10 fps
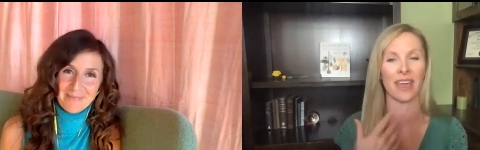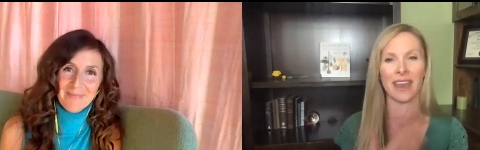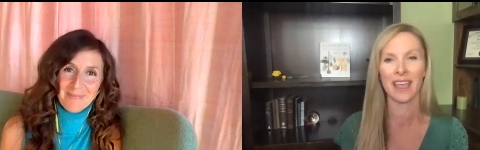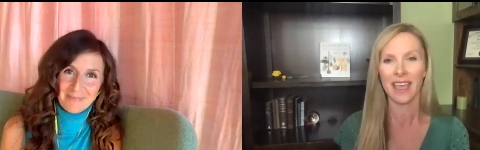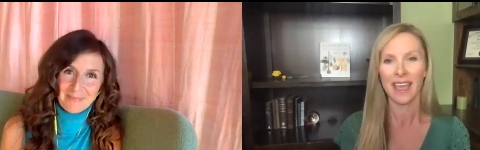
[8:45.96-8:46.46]

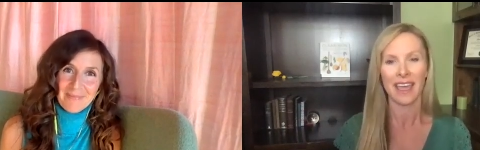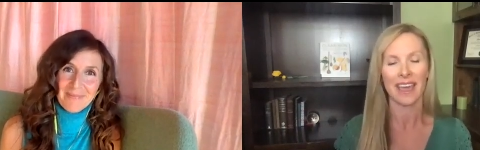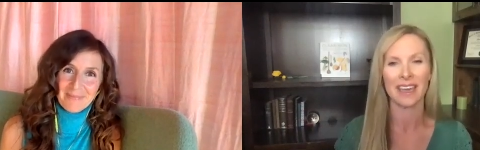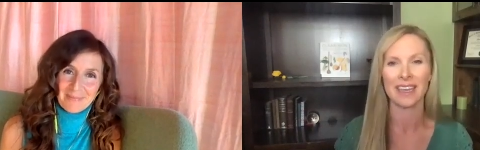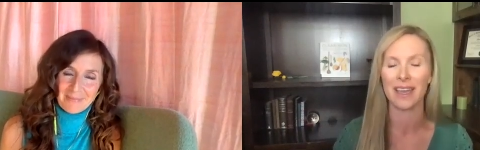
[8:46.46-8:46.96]
Speaker 1: and
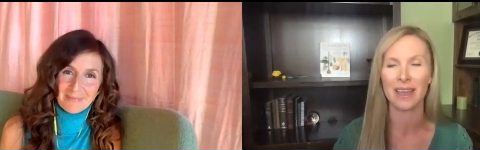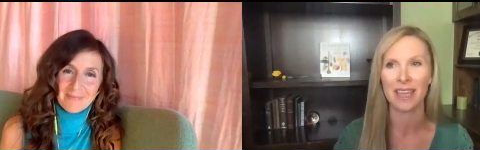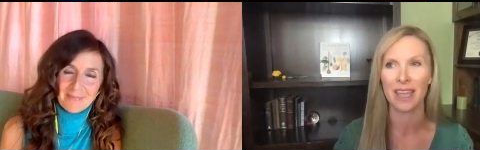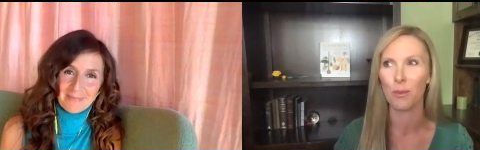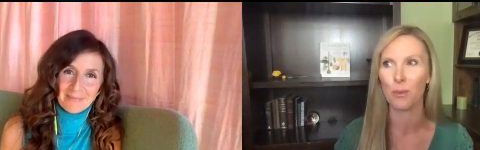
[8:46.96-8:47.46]
and
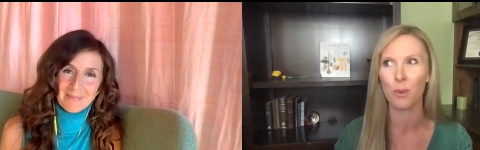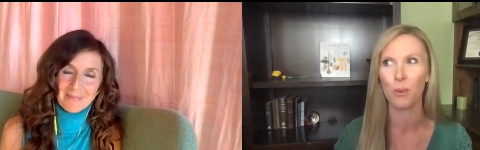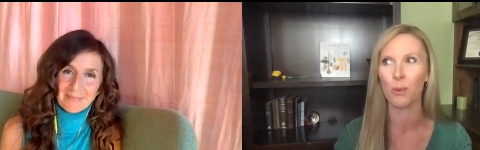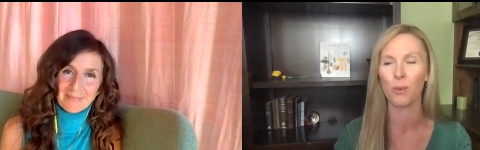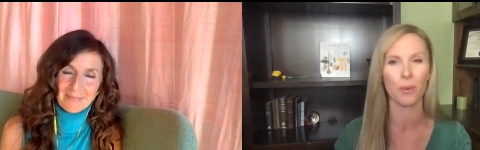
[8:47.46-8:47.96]
like
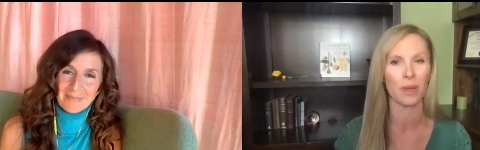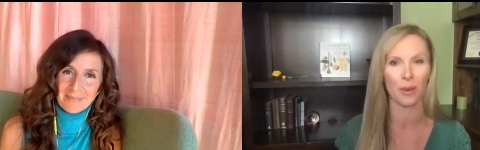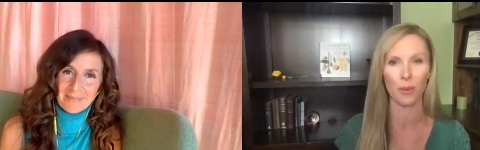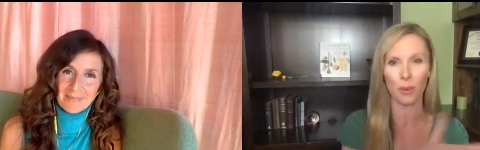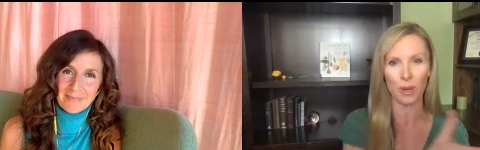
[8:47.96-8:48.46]
you
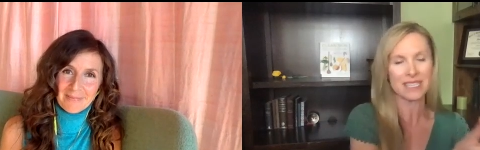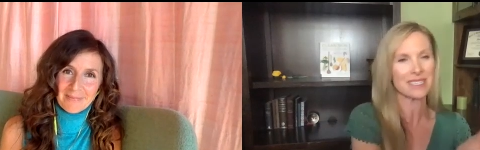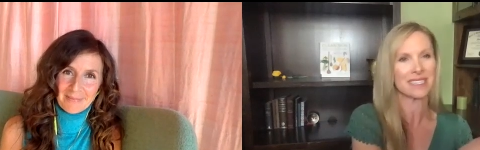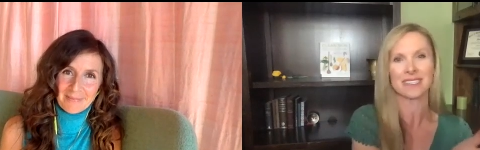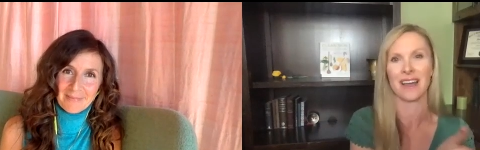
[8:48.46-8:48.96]
know what is
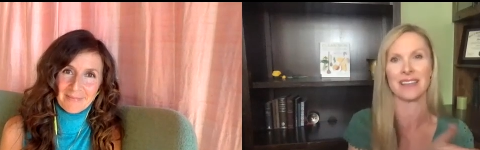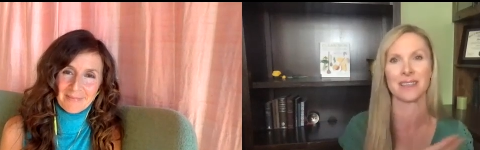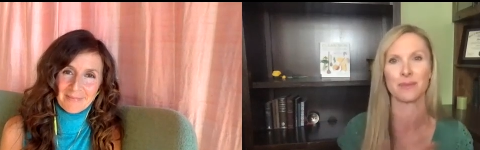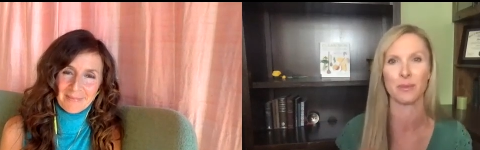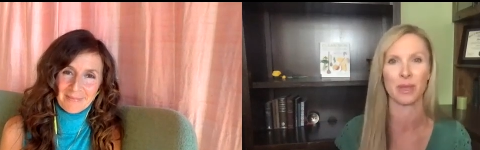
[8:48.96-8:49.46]
this
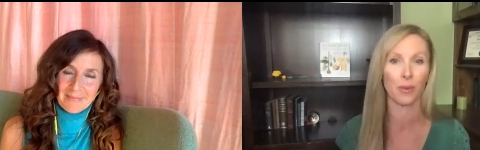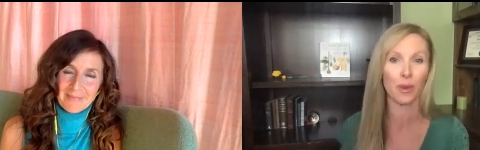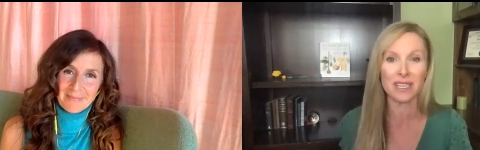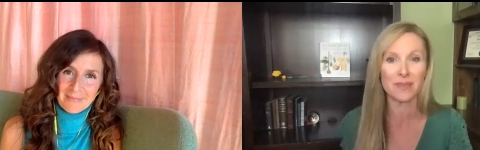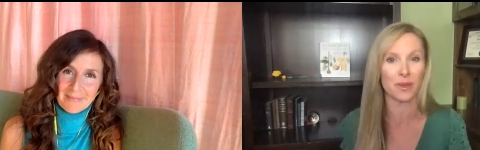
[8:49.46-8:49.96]
concept of beauty
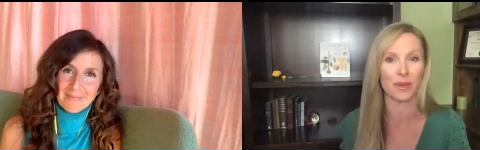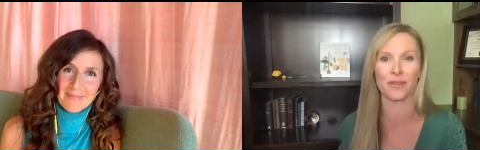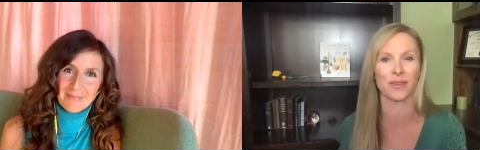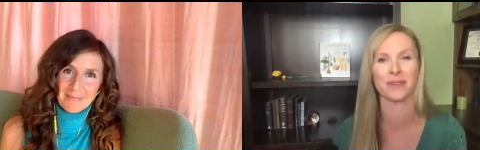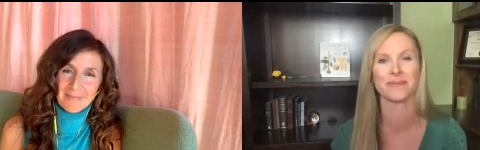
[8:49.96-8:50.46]
what is
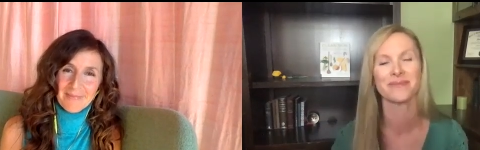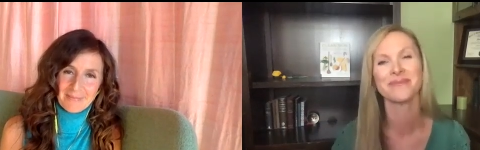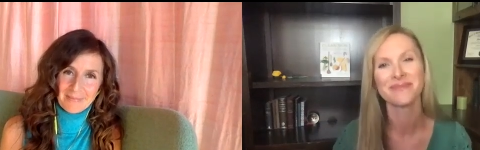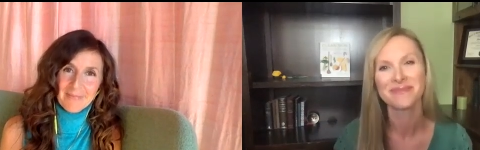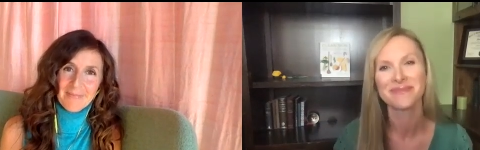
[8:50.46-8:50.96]
beautiful
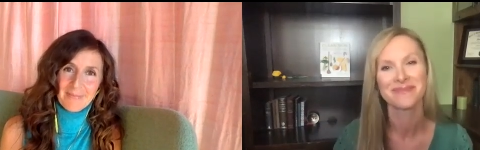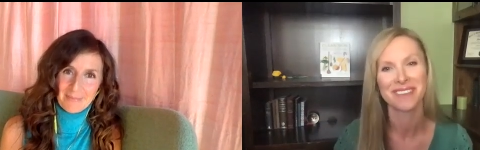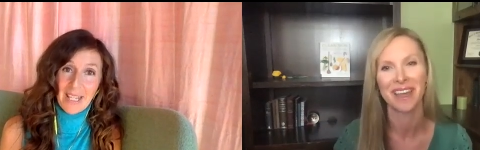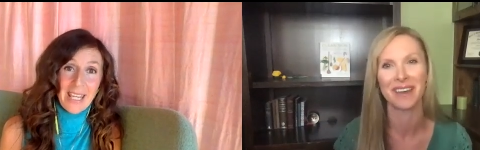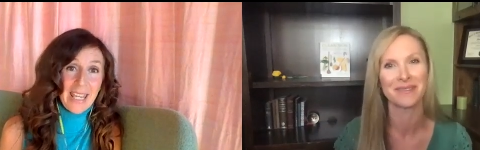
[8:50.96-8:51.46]

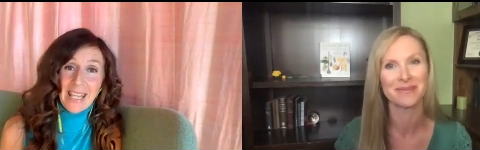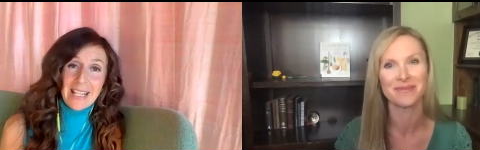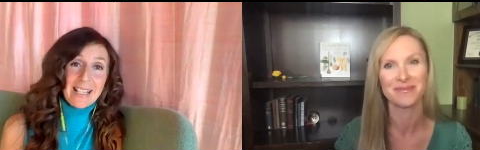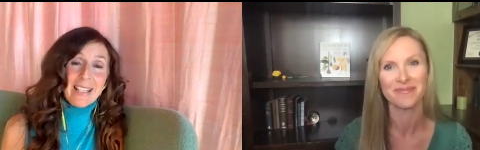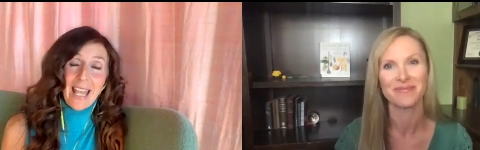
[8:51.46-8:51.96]
Speaker 2: yeah.
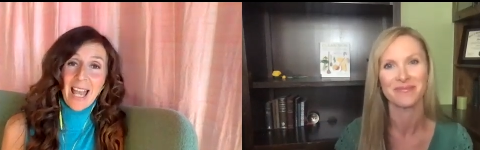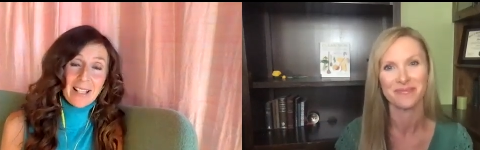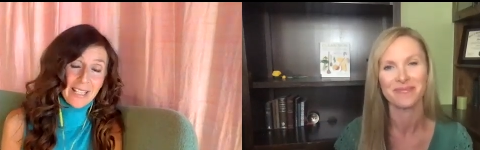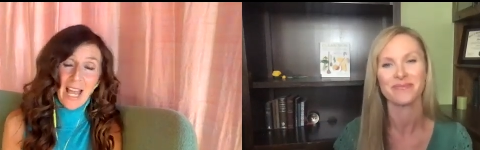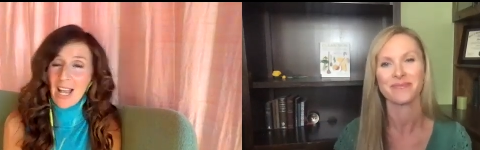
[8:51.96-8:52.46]

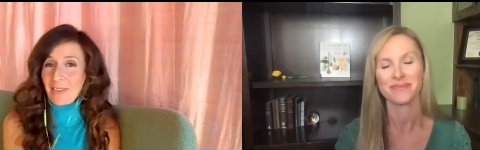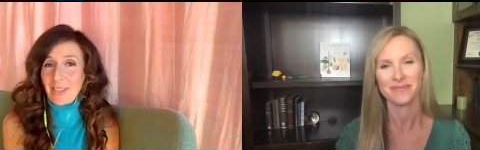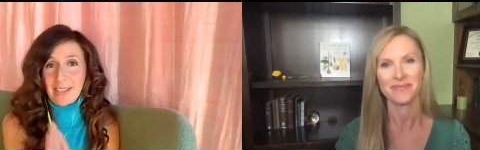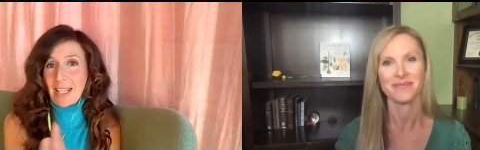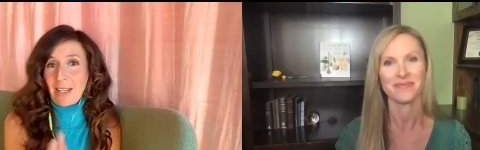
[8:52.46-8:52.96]
Exactly. Yeah. I,
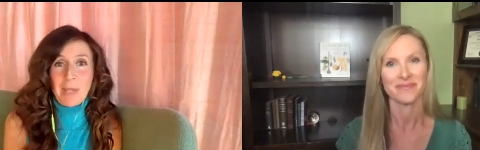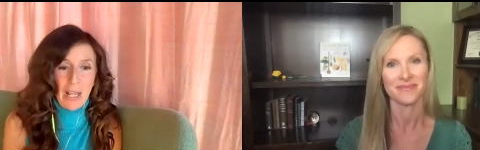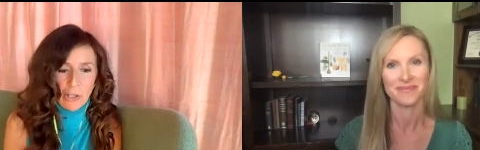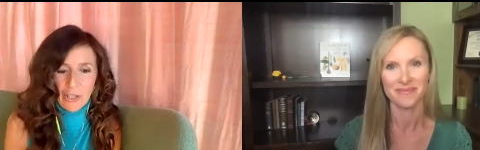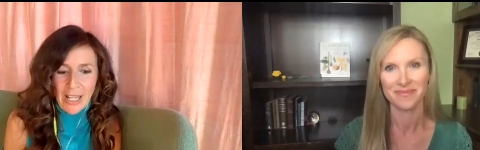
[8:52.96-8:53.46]
the same.
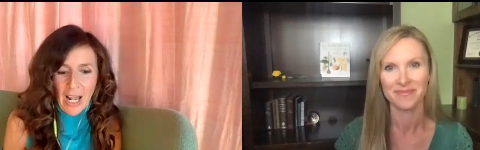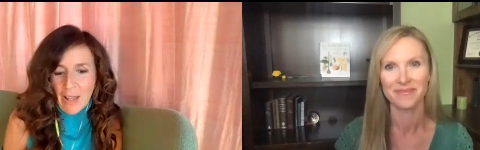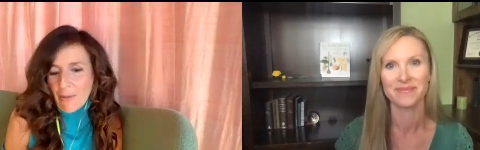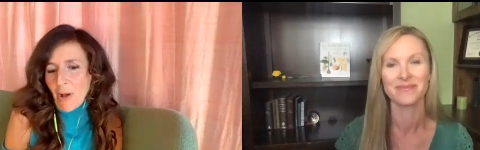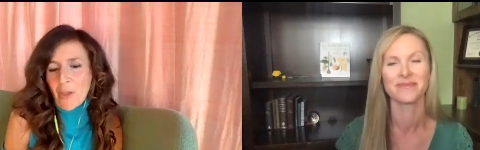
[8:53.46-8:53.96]
Yeah. Looking
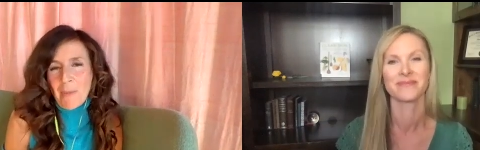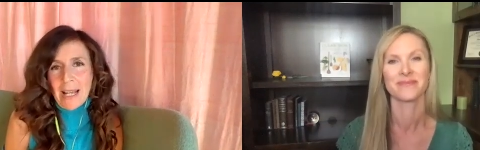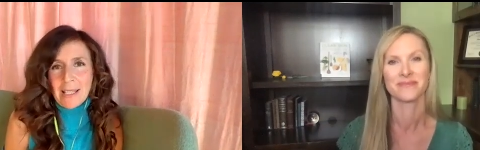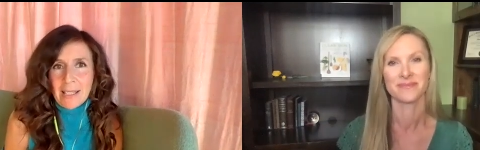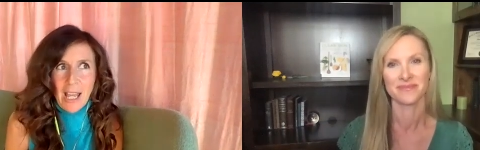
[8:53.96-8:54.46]
at all the
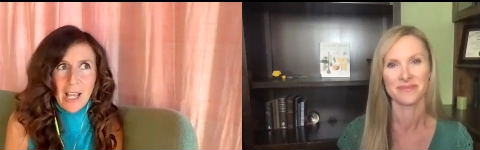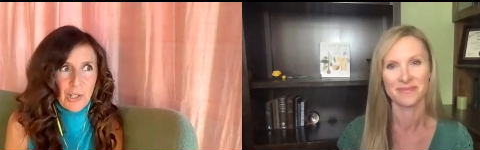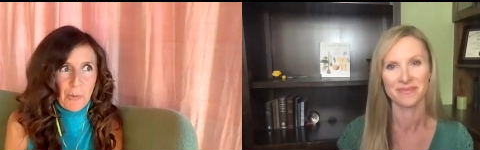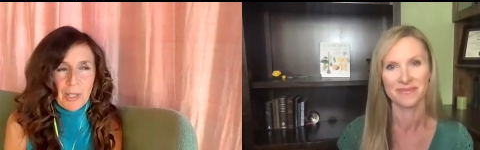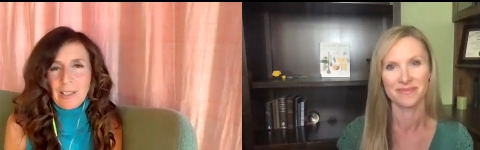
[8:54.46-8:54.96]
magazines, I
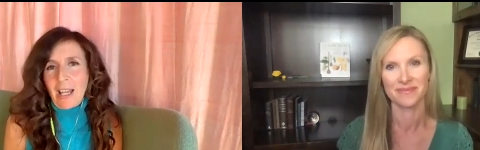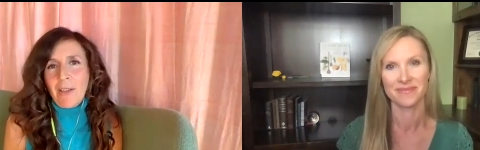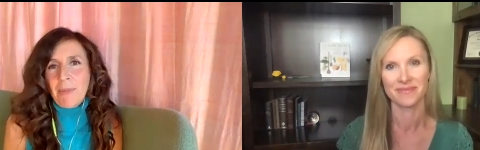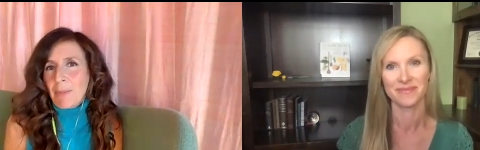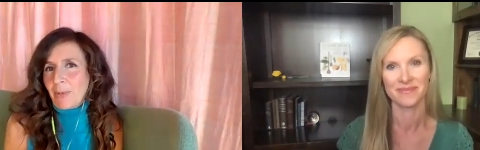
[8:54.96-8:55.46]
actually would
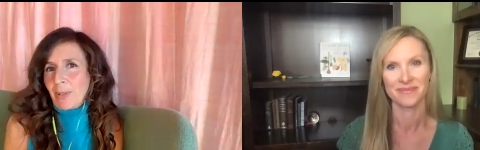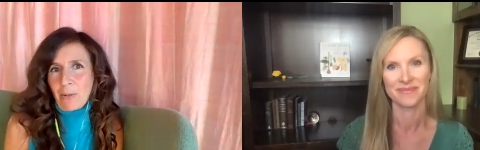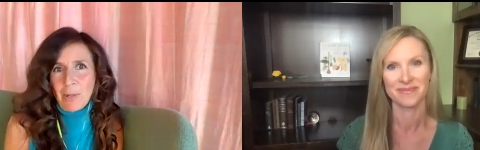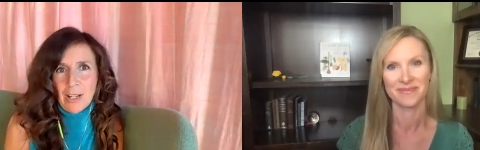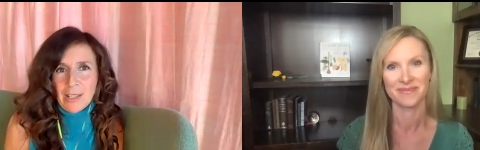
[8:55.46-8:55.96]
tell people
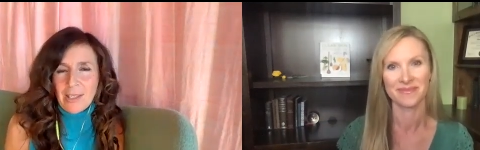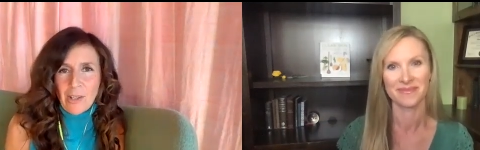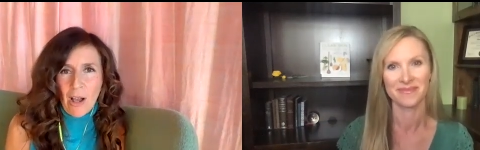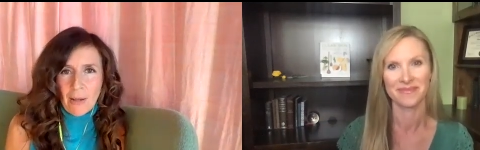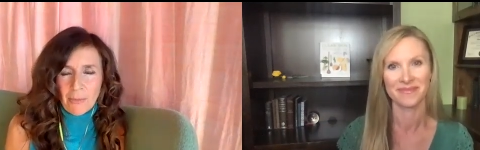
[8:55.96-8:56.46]
like, we got to
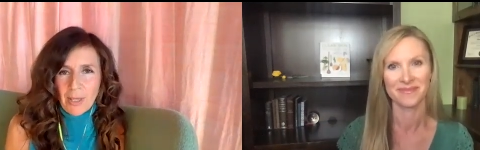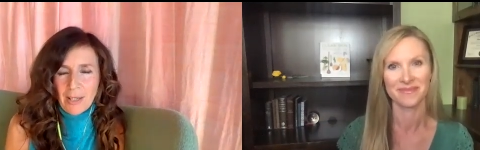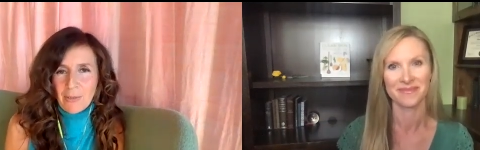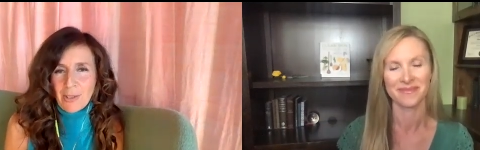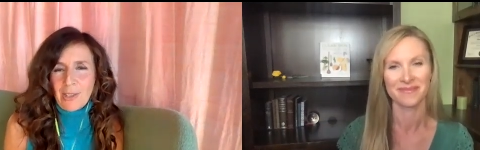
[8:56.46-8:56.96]
stop. We have to